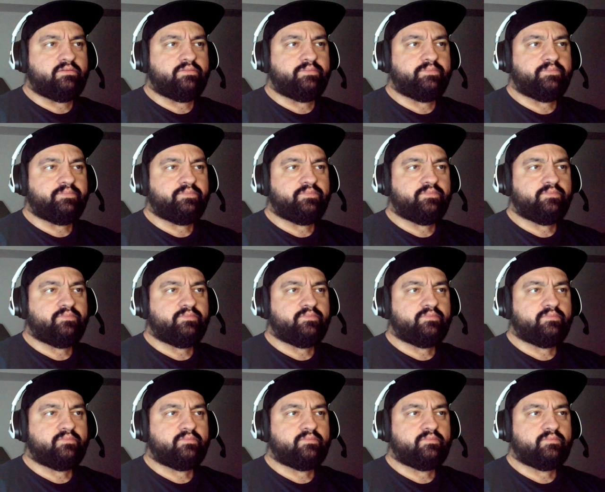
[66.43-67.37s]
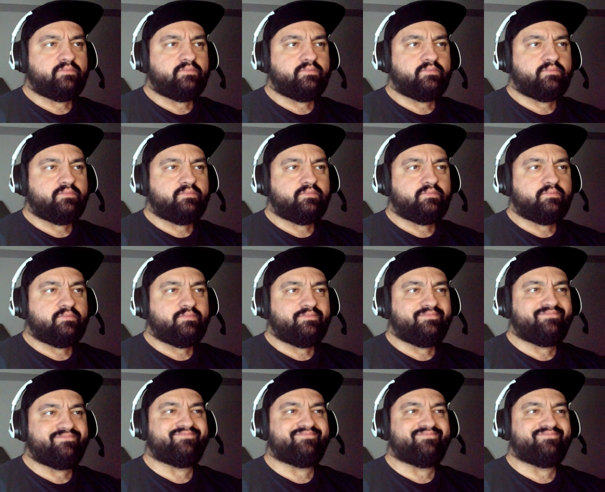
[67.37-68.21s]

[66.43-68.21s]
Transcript: No one is speaking in this clip.